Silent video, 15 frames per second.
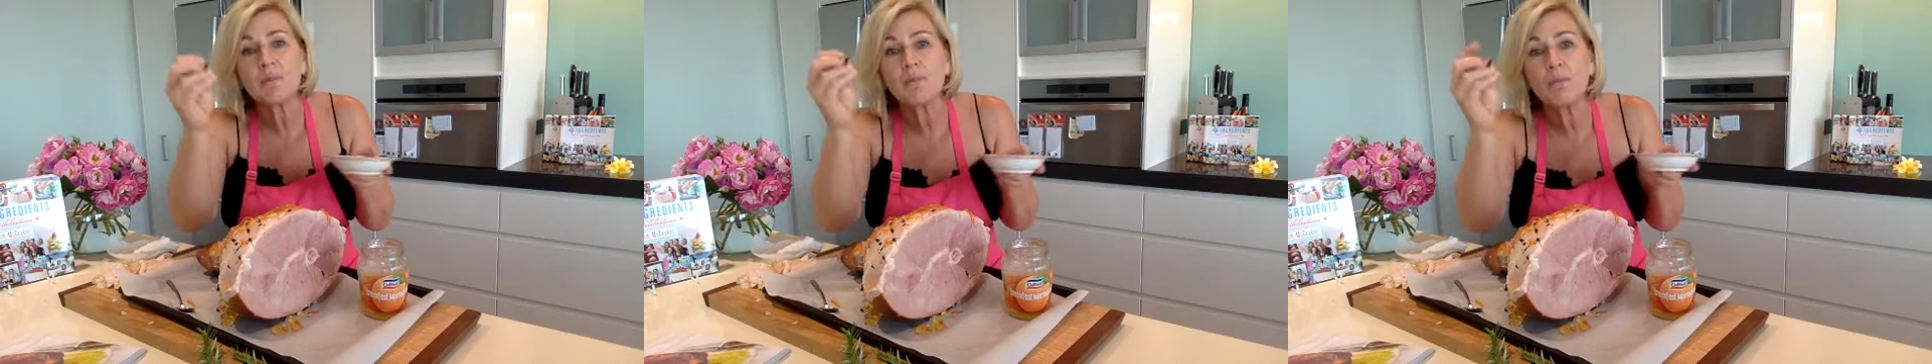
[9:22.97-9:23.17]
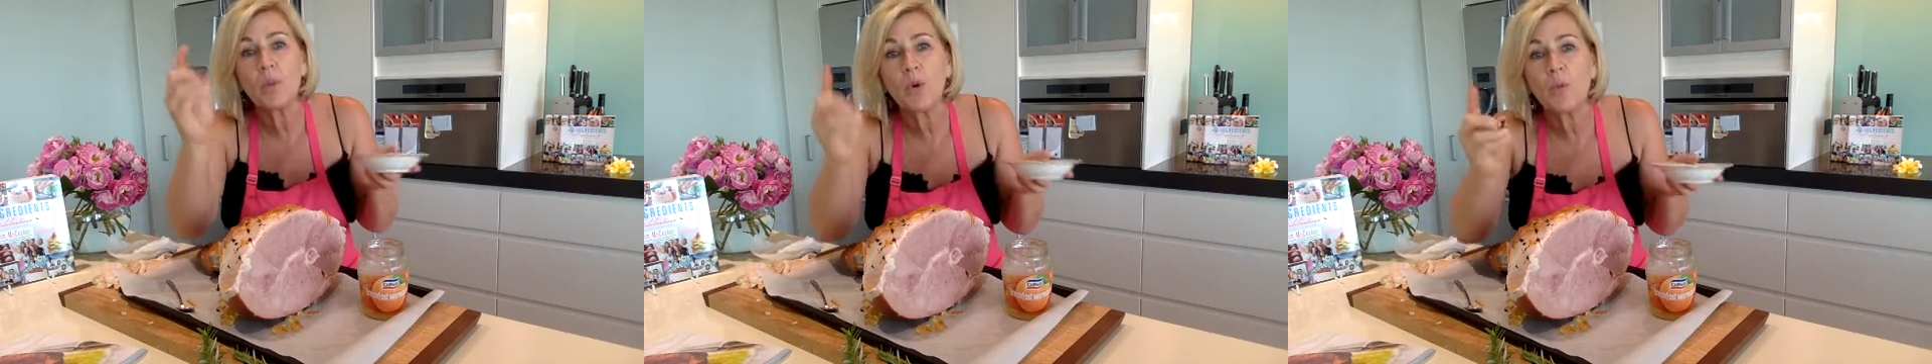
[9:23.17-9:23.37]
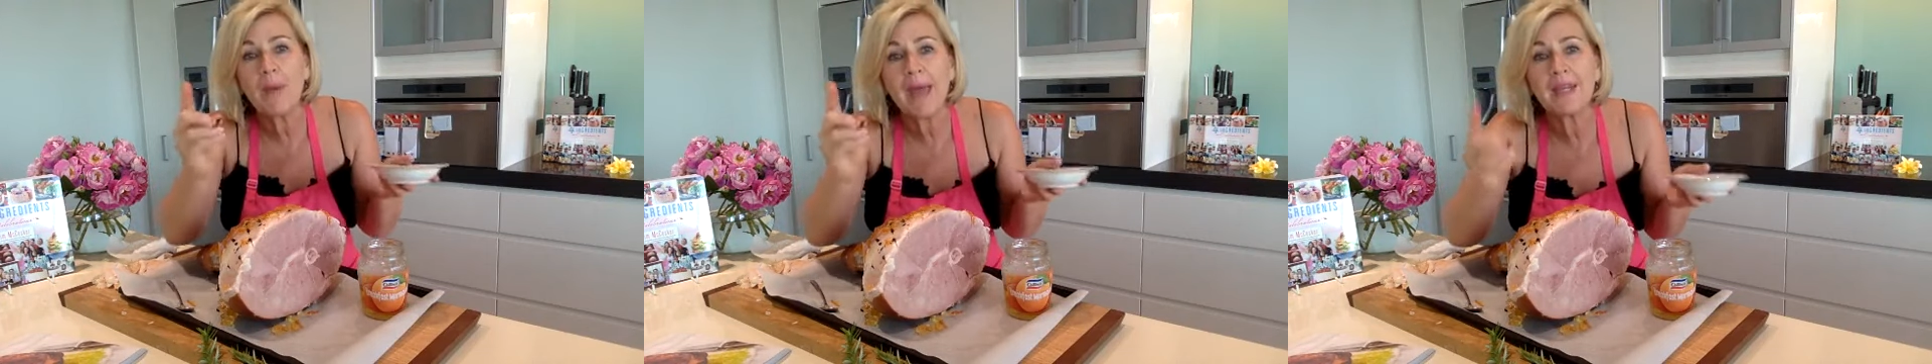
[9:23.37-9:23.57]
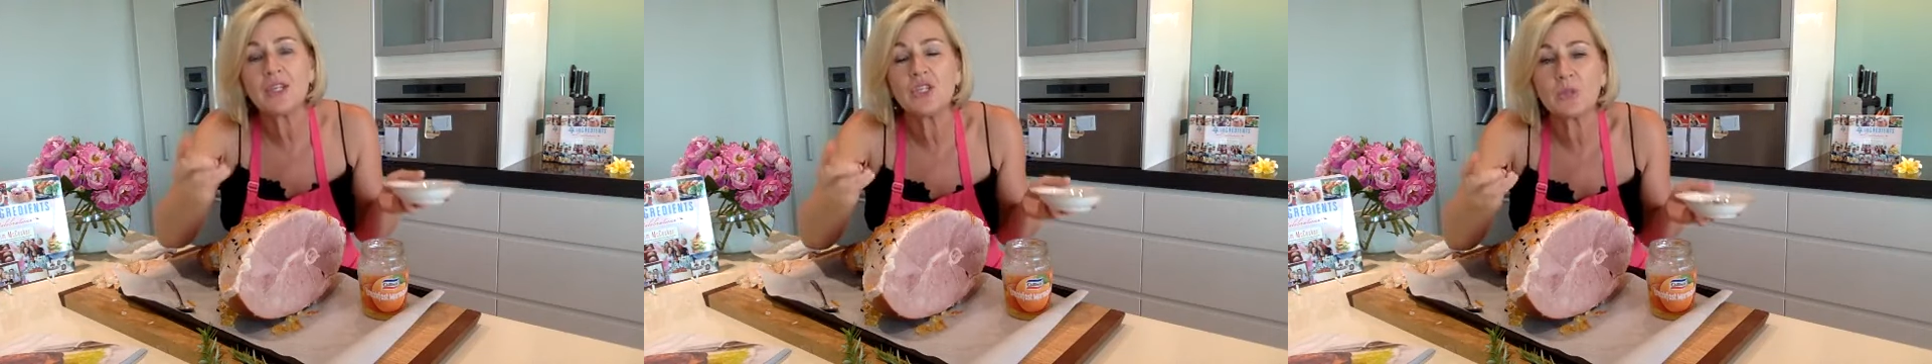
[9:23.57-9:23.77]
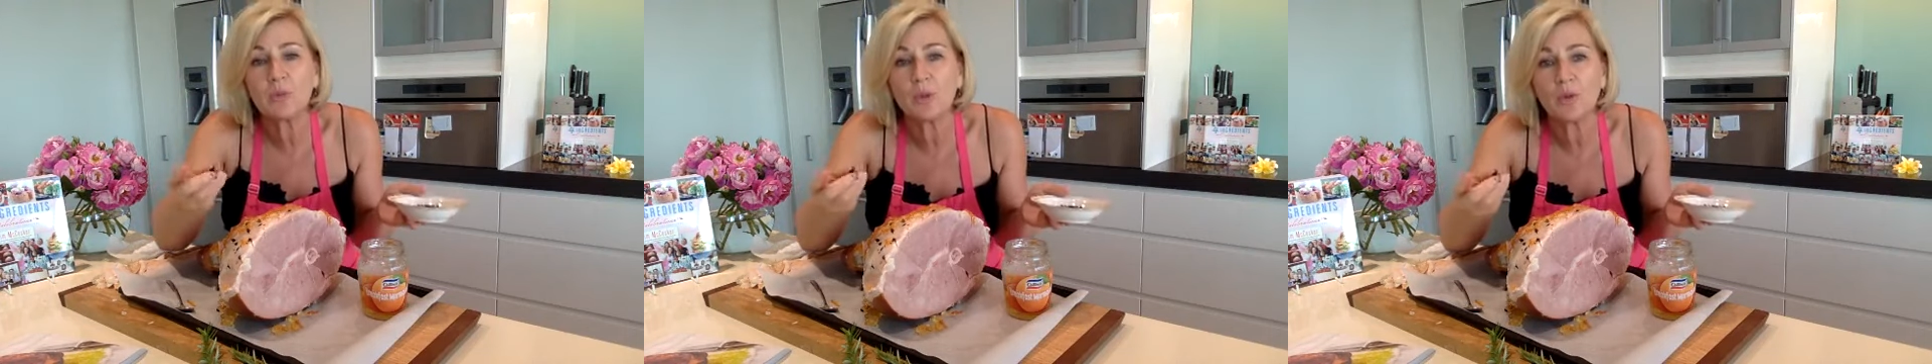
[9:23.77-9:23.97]
more
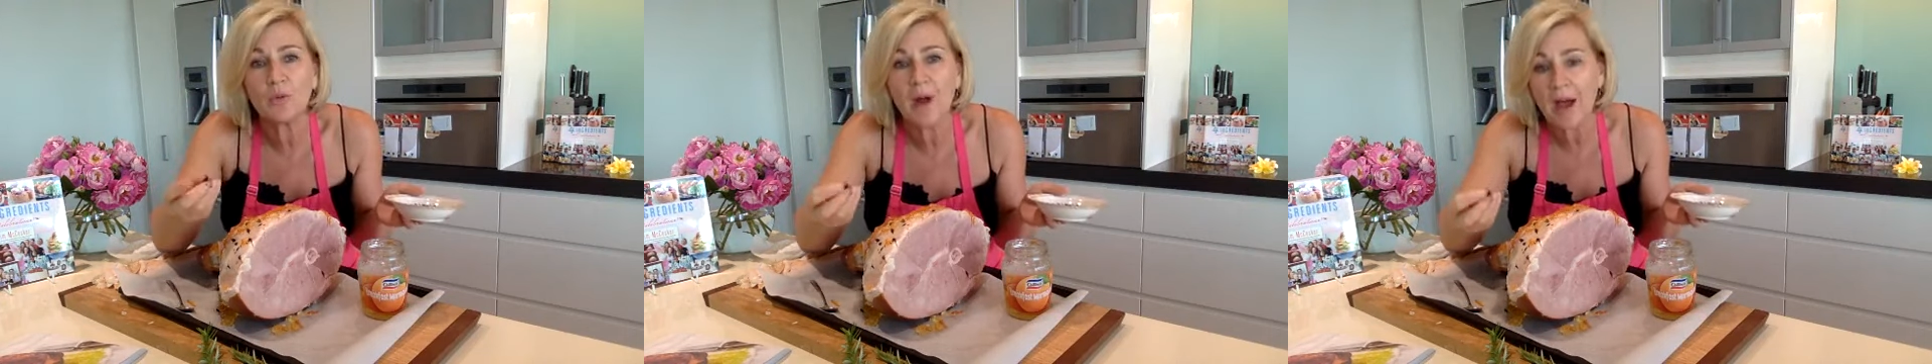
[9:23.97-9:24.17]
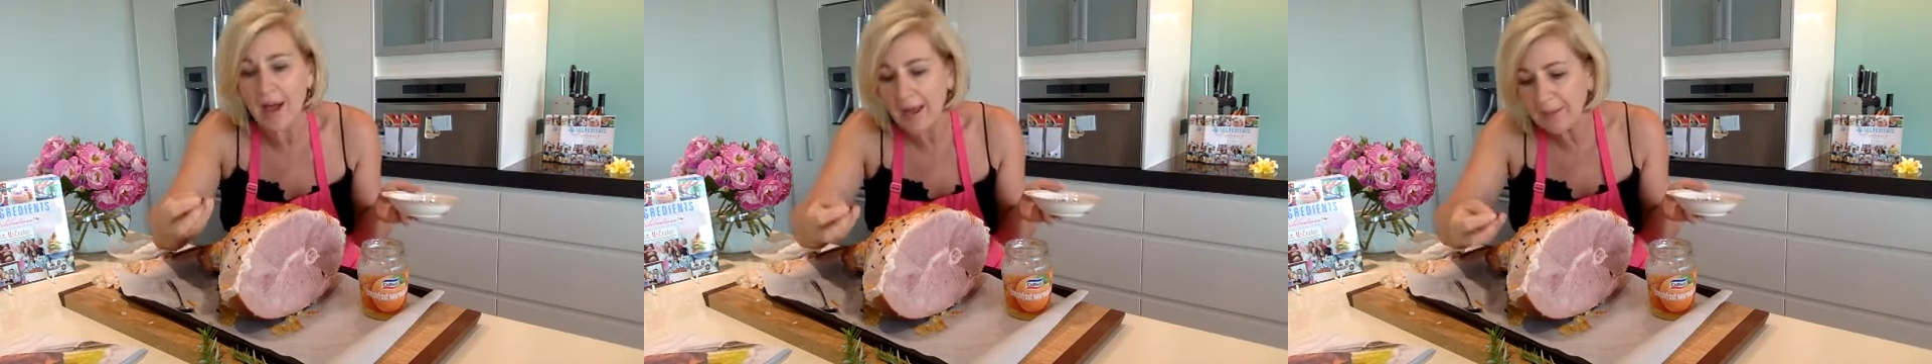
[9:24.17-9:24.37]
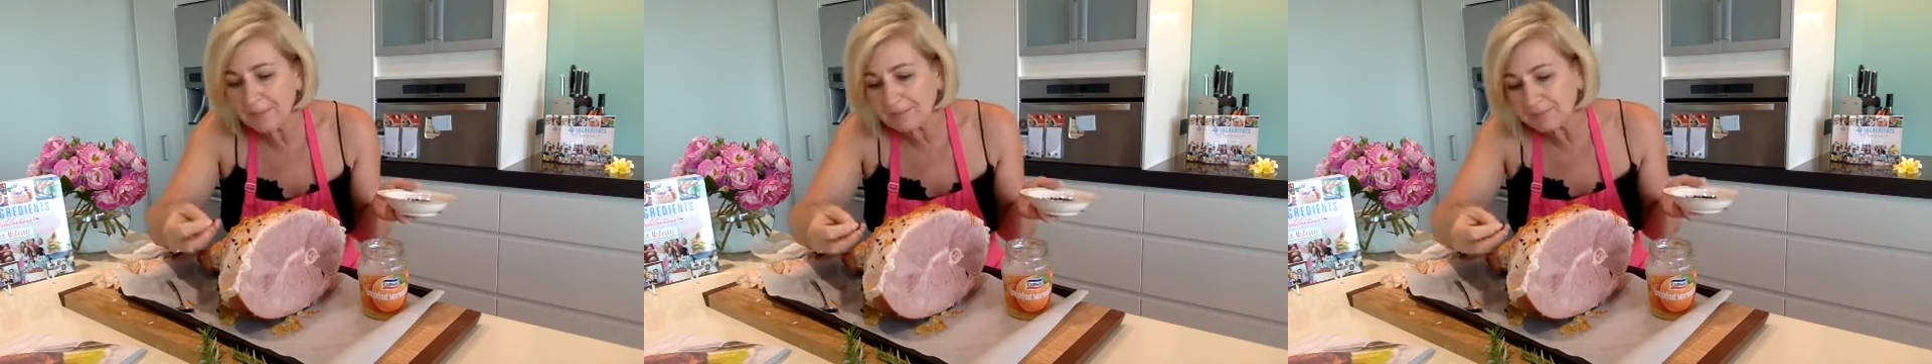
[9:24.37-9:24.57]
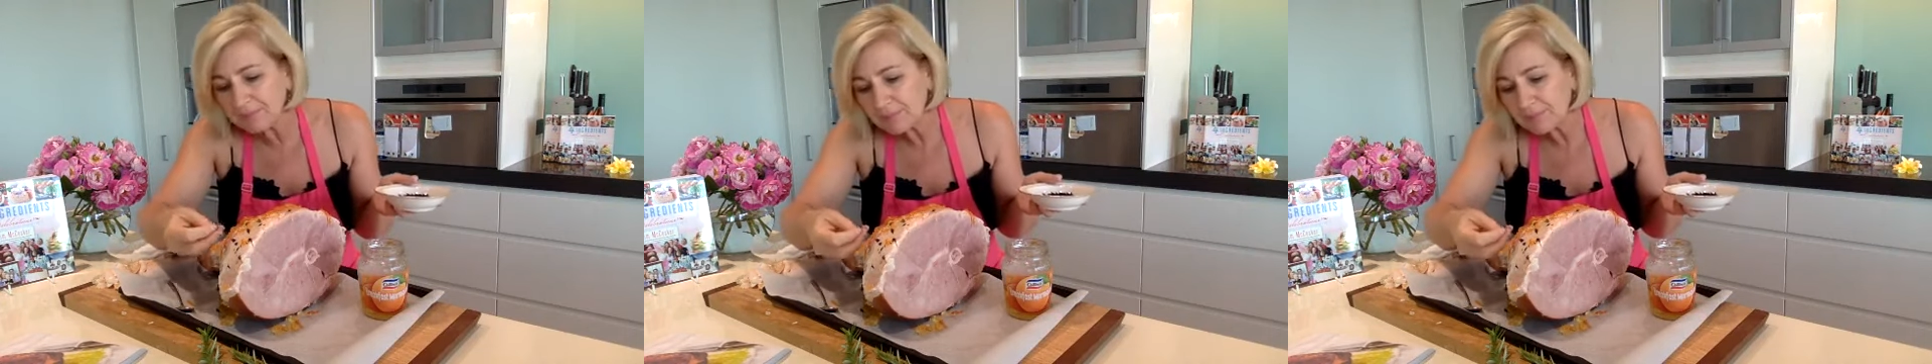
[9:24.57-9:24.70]
manageable, right?